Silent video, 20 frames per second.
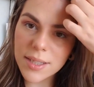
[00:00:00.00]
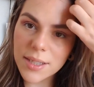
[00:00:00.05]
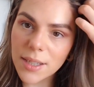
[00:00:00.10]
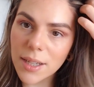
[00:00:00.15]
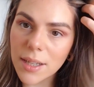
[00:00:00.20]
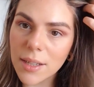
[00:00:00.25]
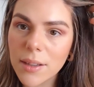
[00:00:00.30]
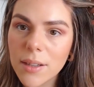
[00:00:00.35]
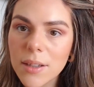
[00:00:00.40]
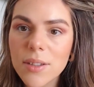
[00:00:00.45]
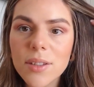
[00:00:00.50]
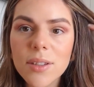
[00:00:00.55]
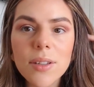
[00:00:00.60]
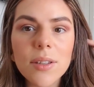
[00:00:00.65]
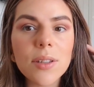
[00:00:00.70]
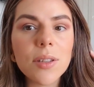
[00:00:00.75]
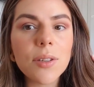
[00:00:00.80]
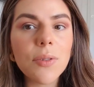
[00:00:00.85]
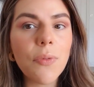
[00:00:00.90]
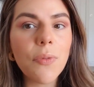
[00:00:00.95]
that this
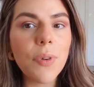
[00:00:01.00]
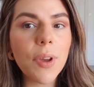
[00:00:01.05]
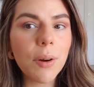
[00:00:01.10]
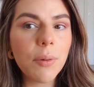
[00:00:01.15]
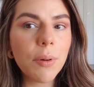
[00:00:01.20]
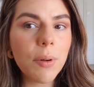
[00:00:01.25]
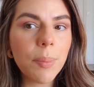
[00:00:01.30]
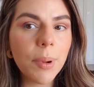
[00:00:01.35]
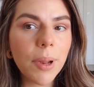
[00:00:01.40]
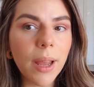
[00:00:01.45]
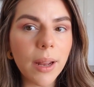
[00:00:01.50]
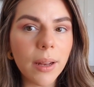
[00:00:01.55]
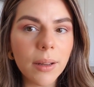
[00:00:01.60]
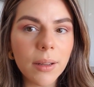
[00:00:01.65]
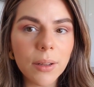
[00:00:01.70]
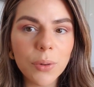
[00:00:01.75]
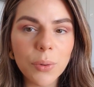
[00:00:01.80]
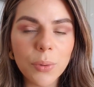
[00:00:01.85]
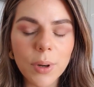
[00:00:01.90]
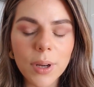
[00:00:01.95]
is very
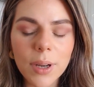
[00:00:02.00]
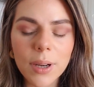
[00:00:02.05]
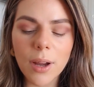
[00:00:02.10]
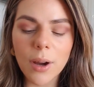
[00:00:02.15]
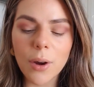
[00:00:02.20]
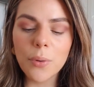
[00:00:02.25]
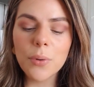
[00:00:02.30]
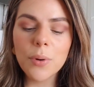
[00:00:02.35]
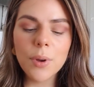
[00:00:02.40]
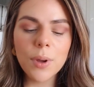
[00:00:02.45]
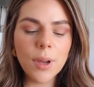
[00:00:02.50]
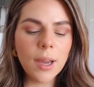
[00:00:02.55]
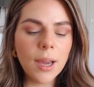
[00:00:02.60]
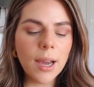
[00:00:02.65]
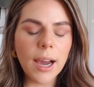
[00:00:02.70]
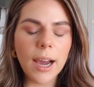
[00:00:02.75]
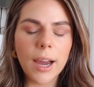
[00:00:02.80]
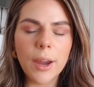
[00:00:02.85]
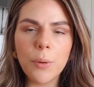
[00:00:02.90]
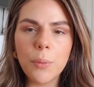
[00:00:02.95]
blended right now.
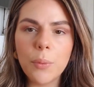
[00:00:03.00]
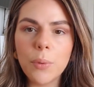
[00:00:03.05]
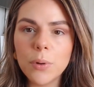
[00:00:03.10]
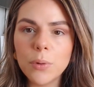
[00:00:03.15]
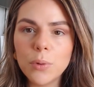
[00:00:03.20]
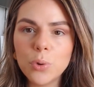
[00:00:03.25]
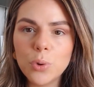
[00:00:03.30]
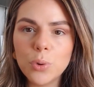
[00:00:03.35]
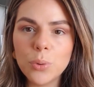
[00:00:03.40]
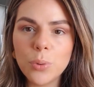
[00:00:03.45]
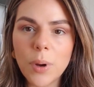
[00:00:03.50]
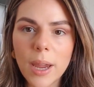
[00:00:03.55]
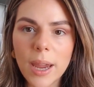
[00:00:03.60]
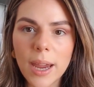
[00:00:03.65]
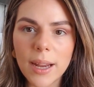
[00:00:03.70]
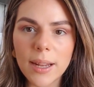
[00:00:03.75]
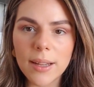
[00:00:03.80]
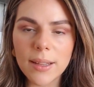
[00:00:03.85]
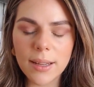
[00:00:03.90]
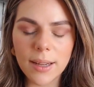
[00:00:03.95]
I want to
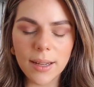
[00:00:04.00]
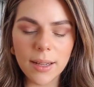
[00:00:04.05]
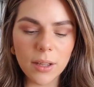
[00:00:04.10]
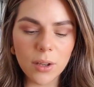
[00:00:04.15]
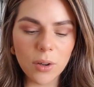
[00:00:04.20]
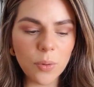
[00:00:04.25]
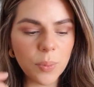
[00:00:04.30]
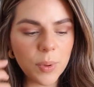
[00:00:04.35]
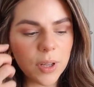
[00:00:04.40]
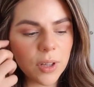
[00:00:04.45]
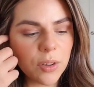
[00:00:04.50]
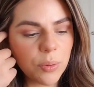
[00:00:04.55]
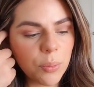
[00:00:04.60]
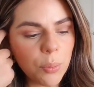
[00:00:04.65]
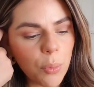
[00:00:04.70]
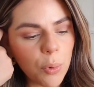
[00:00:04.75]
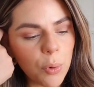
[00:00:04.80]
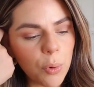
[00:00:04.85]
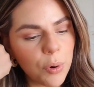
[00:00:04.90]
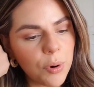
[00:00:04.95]
add a little bit
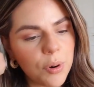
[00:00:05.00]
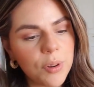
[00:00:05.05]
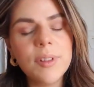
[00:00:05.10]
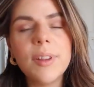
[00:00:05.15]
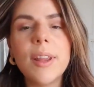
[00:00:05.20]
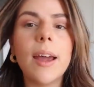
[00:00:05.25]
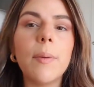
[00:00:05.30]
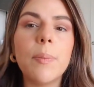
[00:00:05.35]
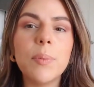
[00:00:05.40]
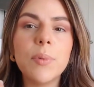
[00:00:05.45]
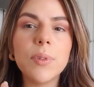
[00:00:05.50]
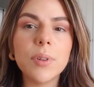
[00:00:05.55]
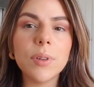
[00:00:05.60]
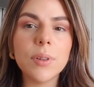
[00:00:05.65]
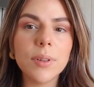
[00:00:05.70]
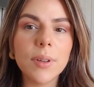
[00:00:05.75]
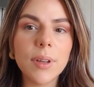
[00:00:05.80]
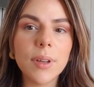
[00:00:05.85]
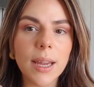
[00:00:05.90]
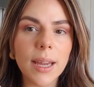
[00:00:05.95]
more depth
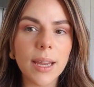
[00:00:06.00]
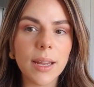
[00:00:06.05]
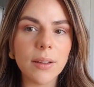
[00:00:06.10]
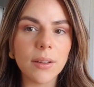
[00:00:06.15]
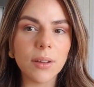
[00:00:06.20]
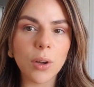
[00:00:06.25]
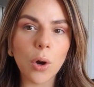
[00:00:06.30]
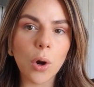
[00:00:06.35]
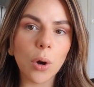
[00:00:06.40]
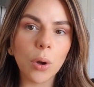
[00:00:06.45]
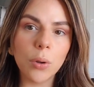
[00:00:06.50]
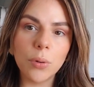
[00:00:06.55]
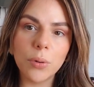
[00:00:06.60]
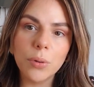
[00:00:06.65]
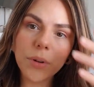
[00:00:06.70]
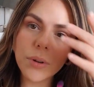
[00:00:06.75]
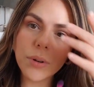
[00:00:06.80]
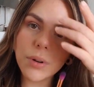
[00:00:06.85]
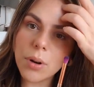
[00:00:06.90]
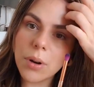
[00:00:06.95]
and
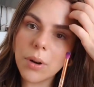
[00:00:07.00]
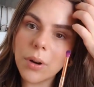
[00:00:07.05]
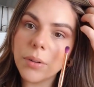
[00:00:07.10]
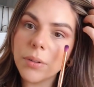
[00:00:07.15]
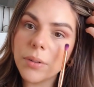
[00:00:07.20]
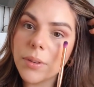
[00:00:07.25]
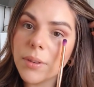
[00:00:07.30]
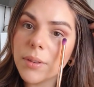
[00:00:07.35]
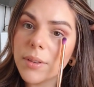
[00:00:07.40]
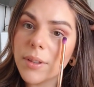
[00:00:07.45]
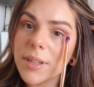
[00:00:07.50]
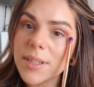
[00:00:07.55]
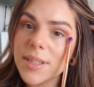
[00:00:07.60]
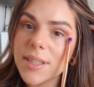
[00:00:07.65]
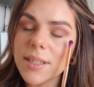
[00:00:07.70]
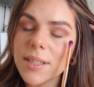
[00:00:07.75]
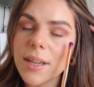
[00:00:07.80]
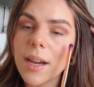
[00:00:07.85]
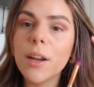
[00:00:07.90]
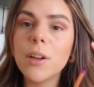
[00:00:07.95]
color on this
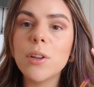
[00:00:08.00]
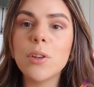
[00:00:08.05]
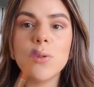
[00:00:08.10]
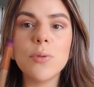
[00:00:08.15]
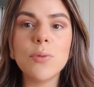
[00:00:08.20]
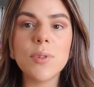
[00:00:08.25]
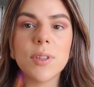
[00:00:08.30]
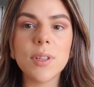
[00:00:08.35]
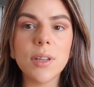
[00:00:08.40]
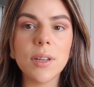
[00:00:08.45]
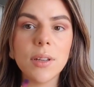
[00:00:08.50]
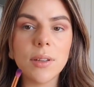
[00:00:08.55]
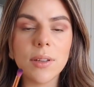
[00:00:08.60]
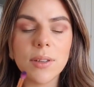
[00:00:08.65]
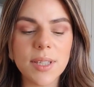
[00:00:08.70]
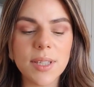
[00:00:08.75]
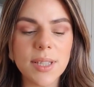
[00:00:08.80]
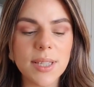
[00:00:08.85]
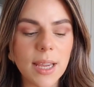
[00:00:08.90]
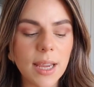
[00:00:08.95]
side using the
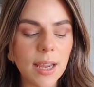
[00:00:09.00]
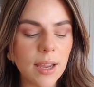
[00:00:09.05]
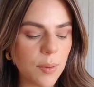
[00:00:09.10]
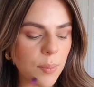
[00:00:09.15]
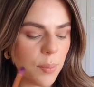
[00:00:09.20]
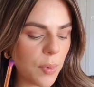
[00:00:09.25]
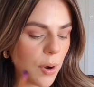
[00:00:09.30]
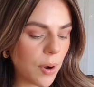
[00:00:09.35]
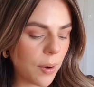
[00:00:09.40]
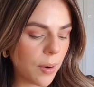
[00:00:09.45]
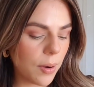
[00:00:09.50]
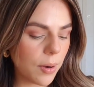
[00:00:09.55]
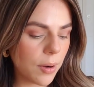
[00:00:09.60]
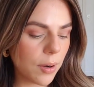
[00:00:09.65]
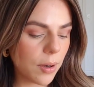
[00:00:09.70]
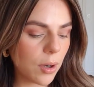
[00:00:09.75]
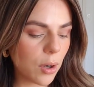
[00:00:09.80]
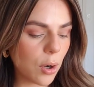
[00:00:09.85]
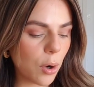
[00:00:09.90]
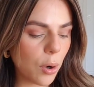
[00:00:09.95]
same
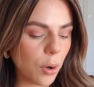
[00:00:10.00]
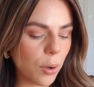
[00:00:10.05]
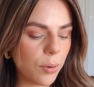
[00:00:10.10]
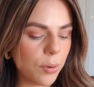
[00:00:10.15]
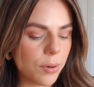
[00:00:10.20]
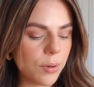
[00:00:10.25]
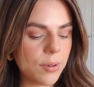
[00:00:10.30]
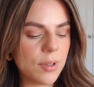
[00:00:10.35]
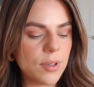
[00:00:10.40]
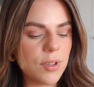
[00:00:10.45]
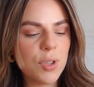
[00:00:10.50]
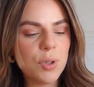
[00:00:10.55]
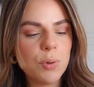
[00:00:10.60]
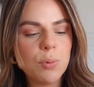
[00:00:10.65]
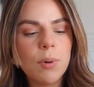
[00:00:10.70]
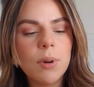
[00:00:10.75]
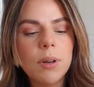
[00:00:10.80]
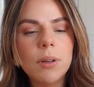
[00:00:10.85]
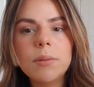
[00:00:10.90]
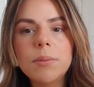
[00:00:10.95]
color, this
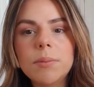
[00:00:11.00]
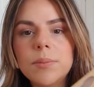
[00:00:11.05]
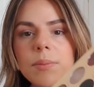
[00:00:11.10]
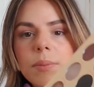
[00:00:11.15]
one,